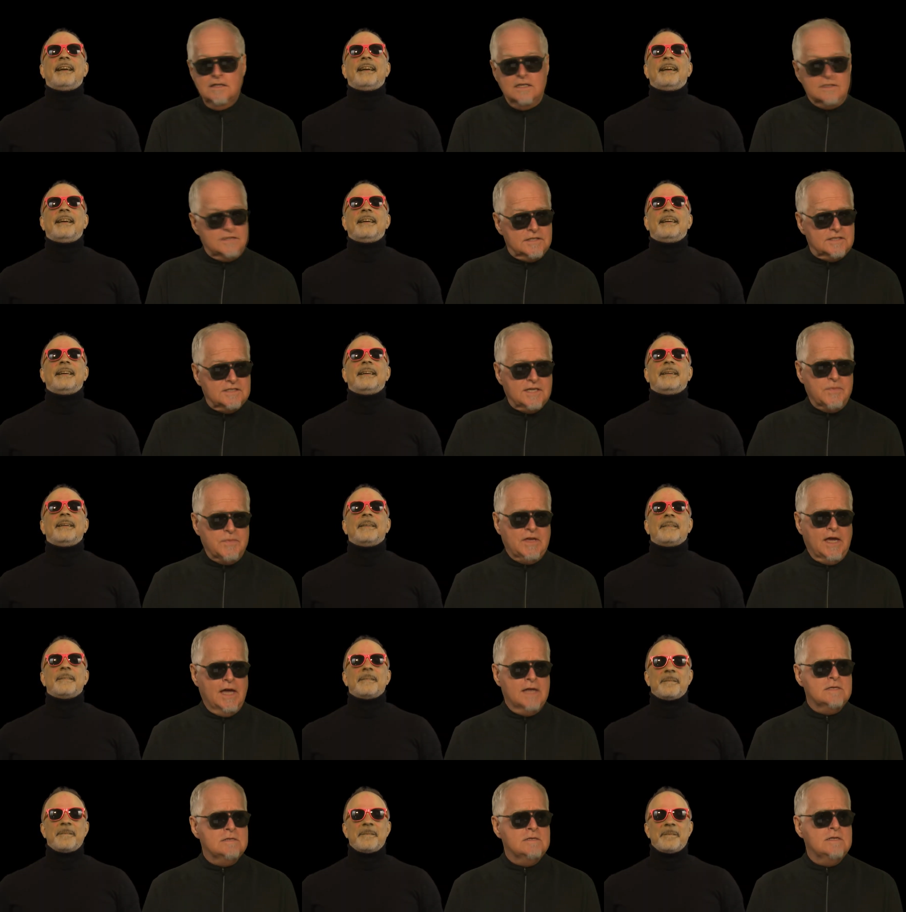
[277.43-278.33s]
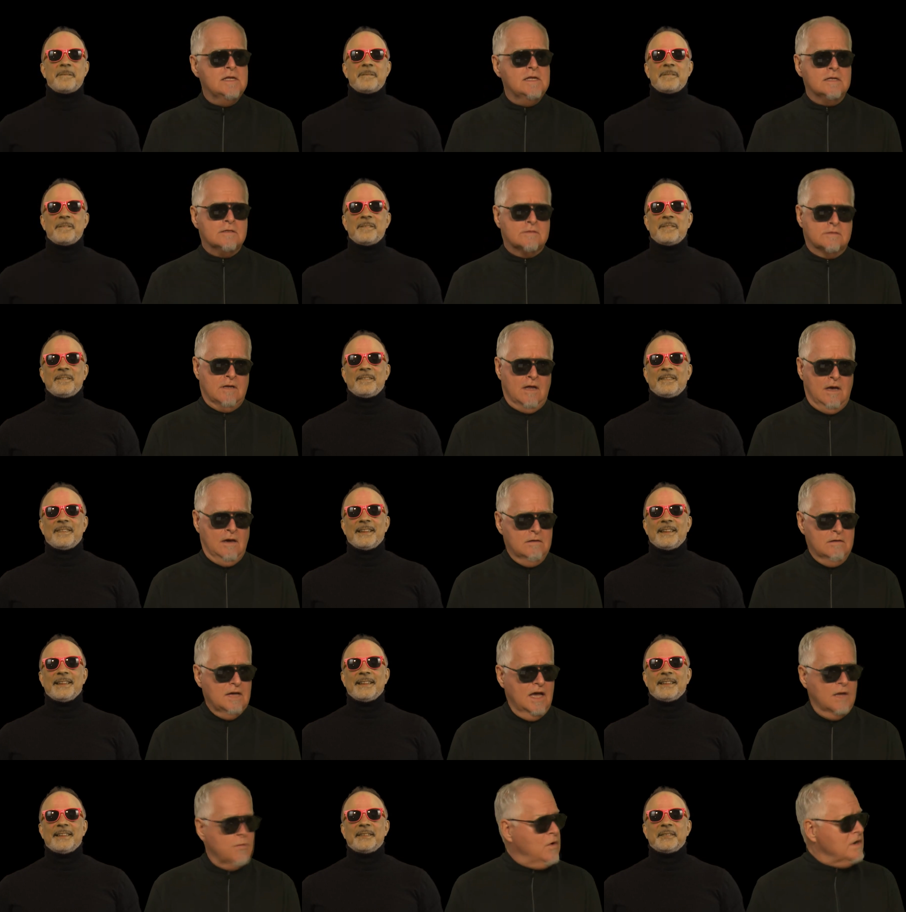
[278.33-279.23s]
Speaker 1: Is this something I need to know?
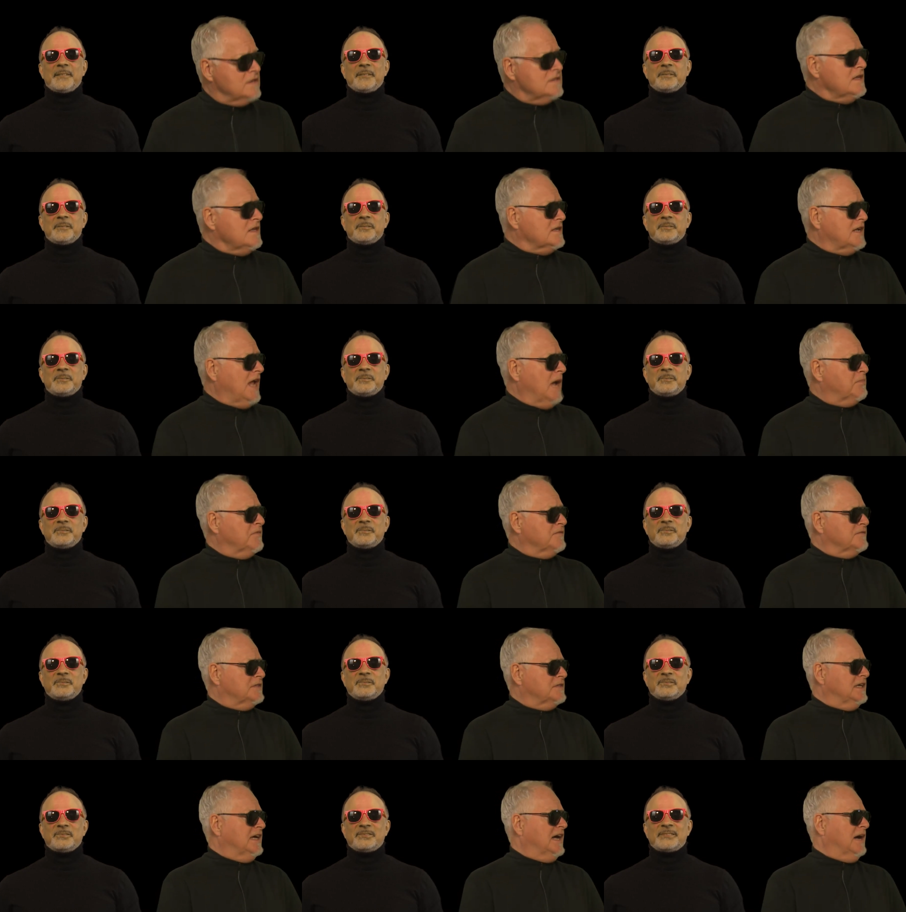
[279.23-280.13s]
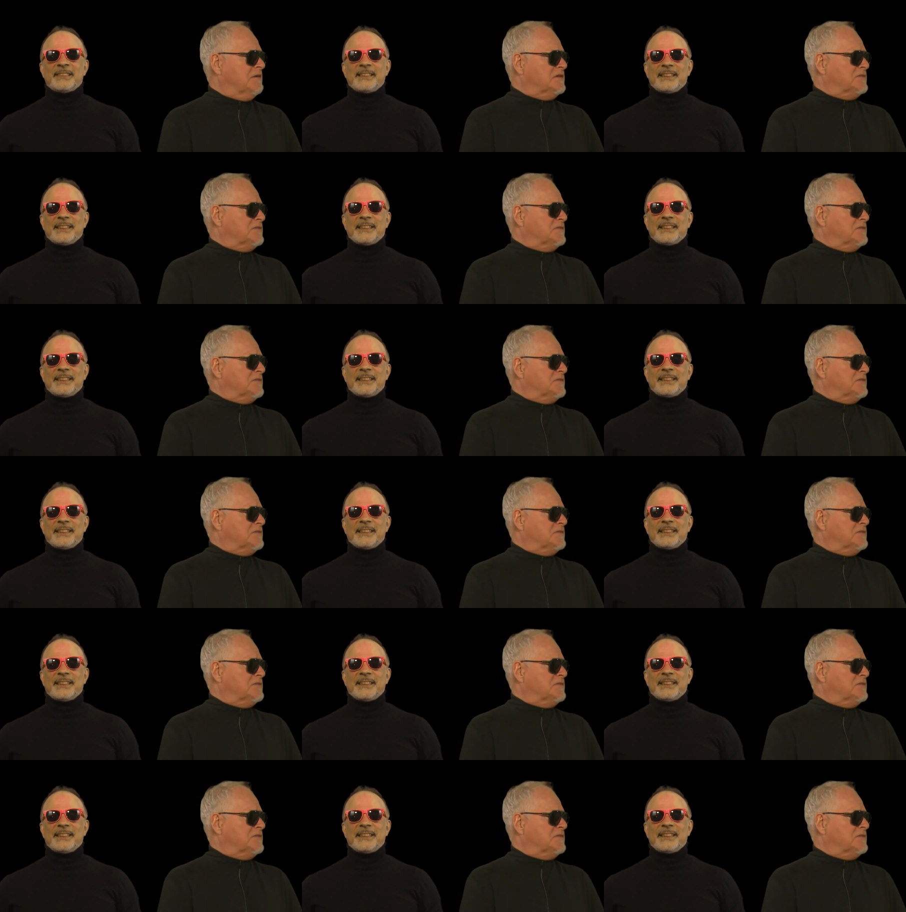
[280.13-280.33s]
And where's that cup of tea?